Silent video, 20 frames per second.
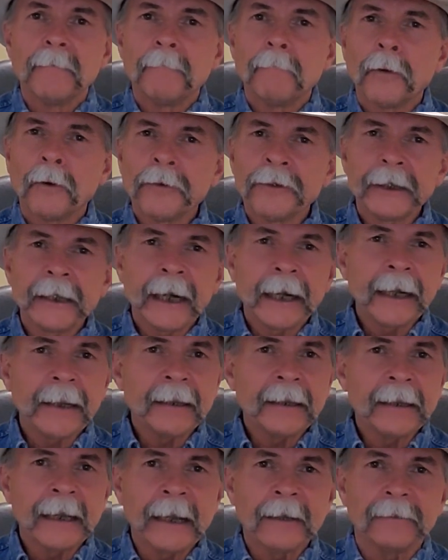More than
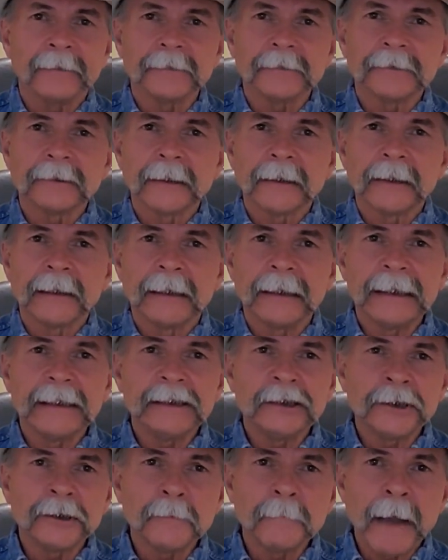anything else,
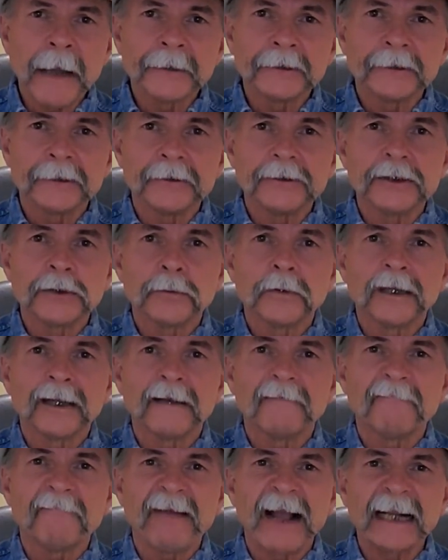these two measures will
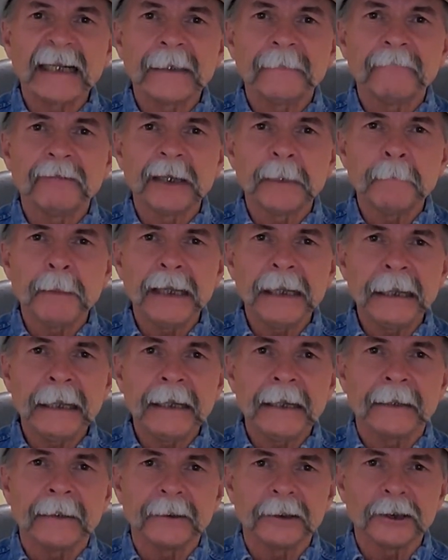effectively
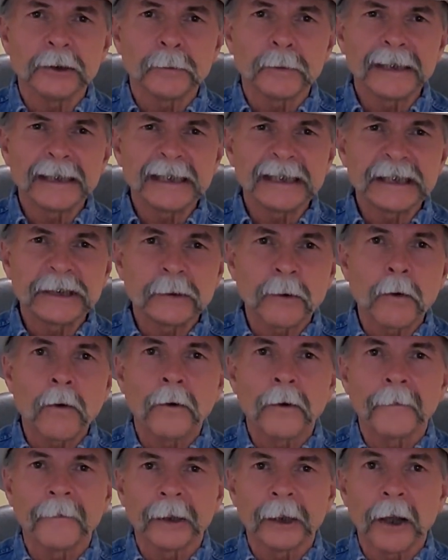begin to
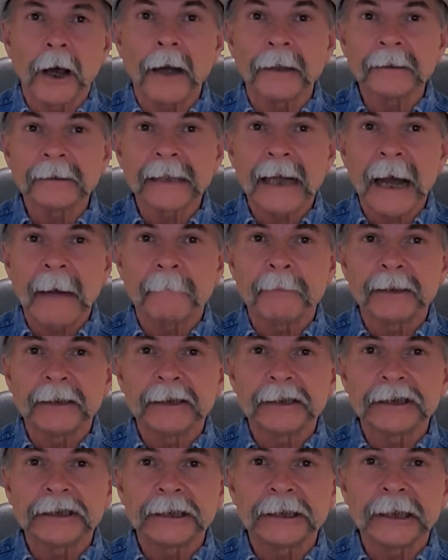restore the lost
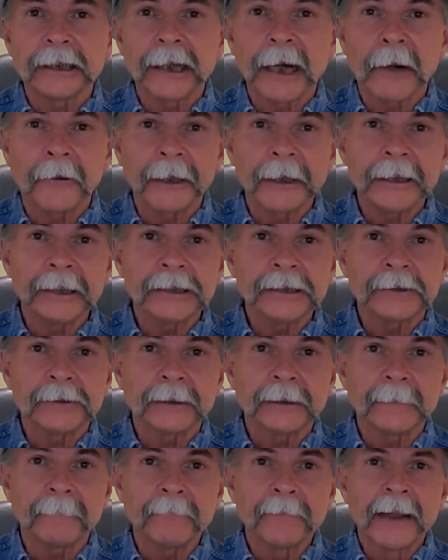competition in our
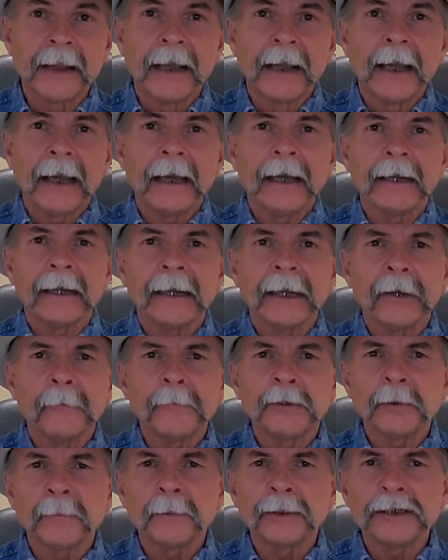industry and
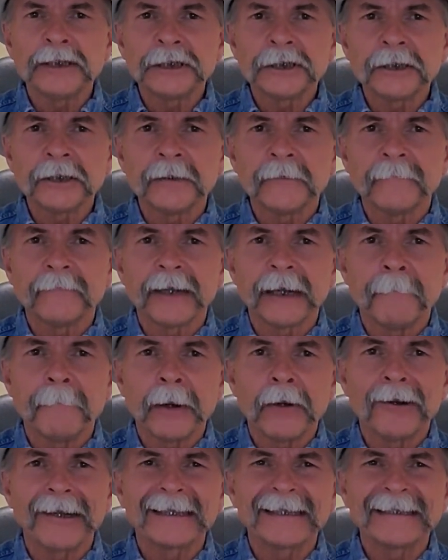help to preserve
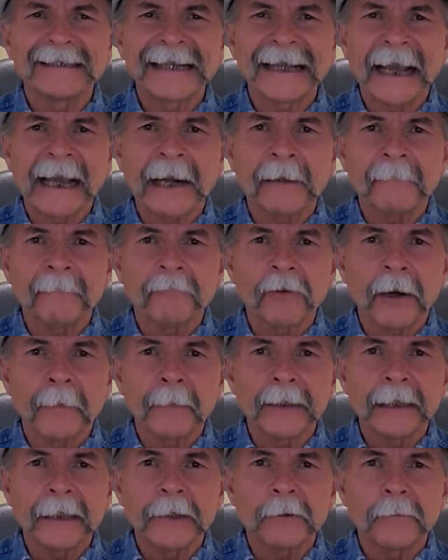America's cattle
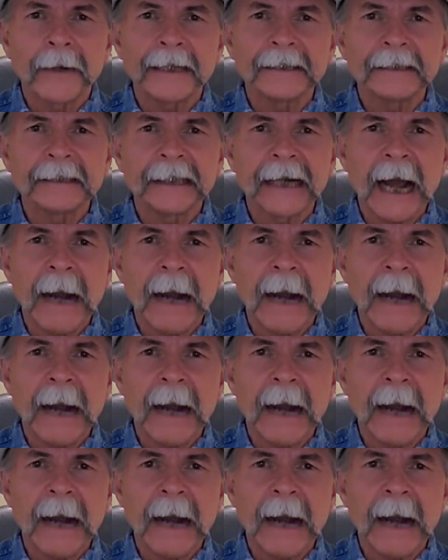farming and ranching